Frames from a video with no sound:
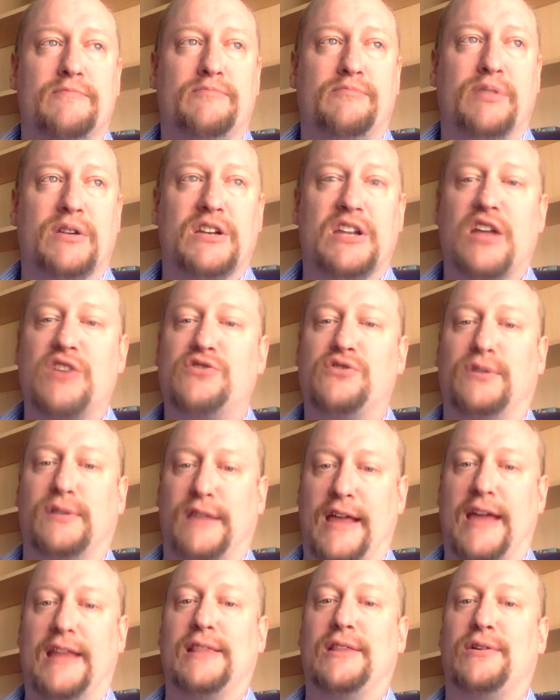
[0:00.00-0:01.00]
potential
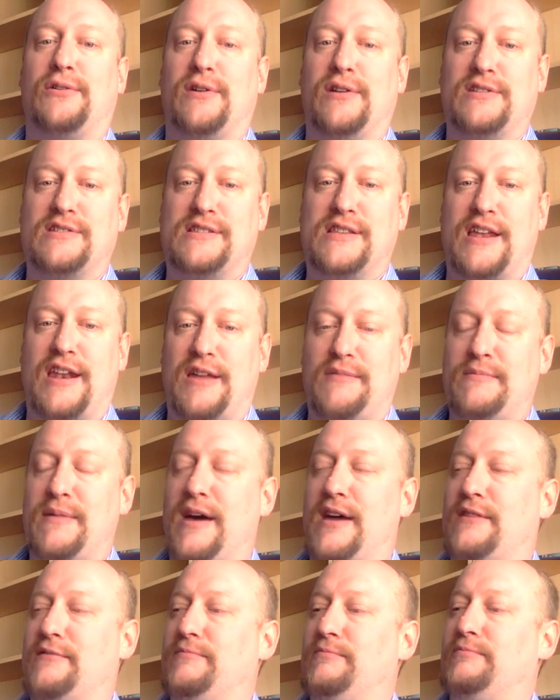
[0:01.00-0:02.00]
landlords that I
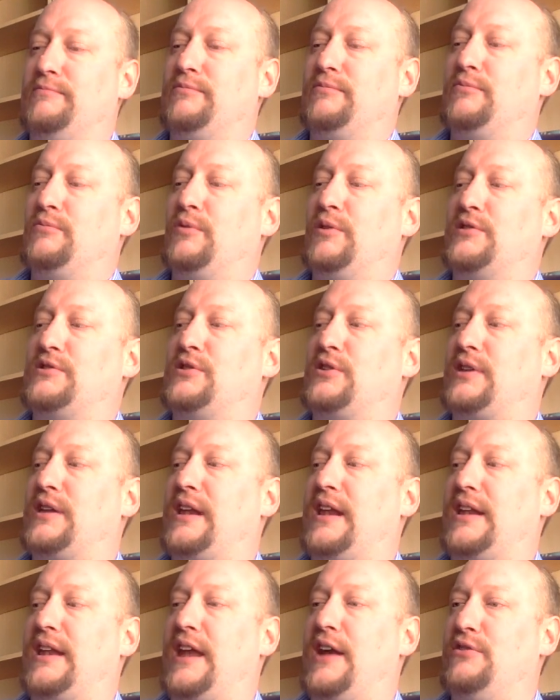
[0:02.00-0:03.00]
met, was looking
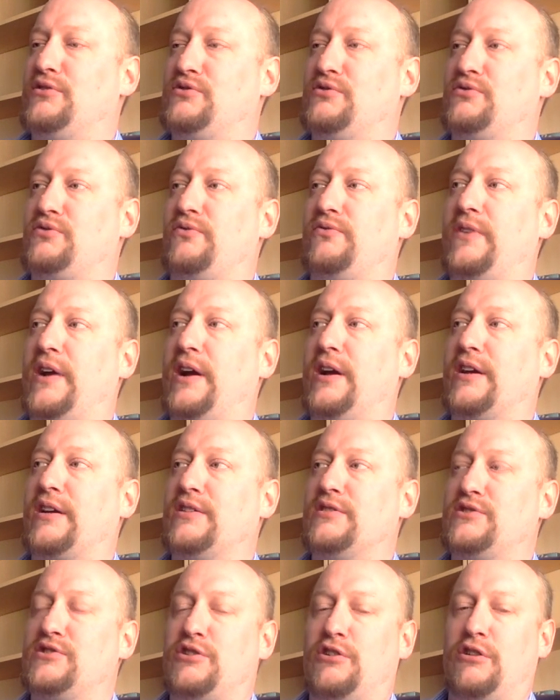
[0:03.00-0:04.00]
at the house, was very
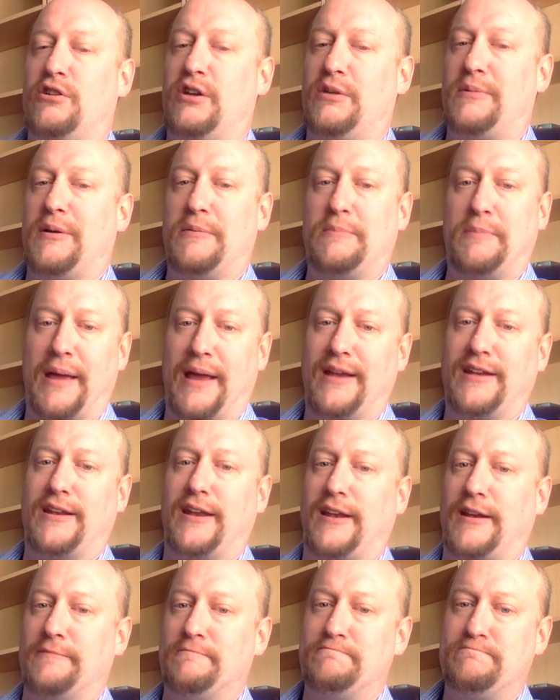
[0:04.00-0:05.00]
concerned about
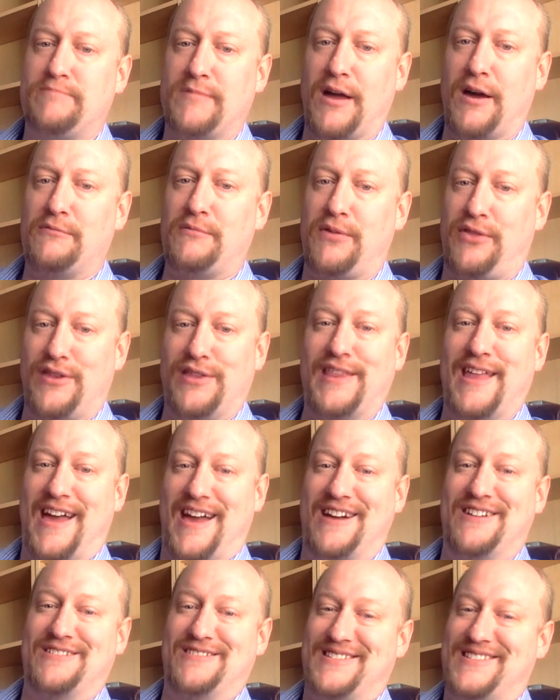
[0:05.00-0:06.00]
painting within the
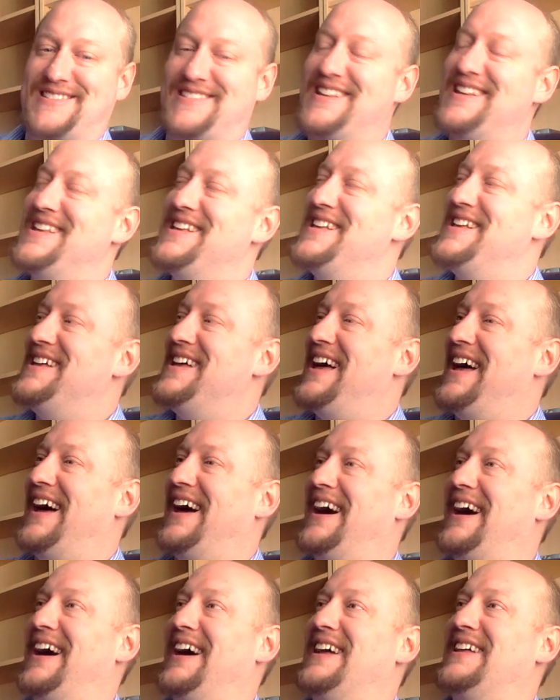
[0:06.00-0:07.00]
house.
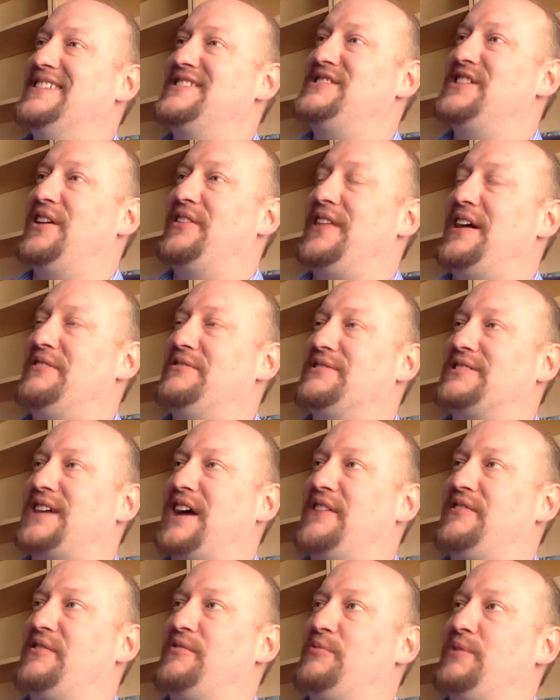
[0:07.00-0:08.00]
And so that was
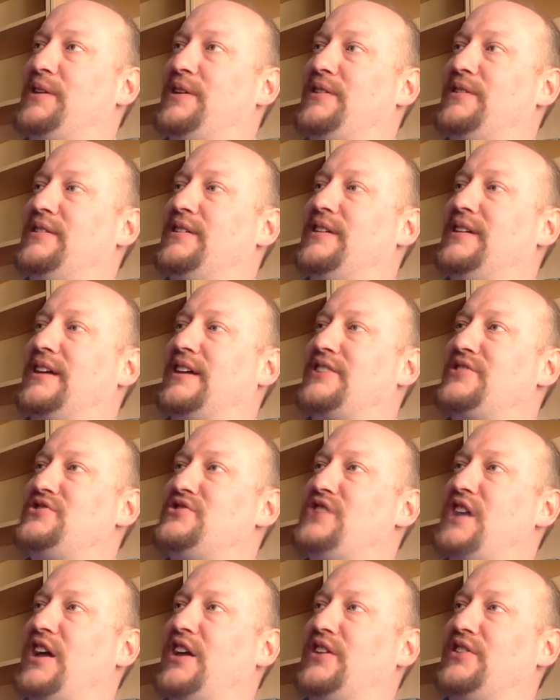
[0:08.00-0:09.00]
kind of a weird
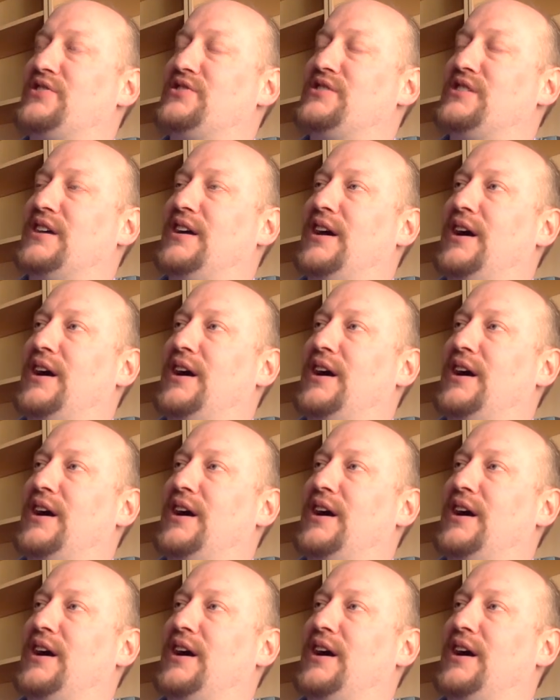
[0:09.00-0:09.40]
exchange.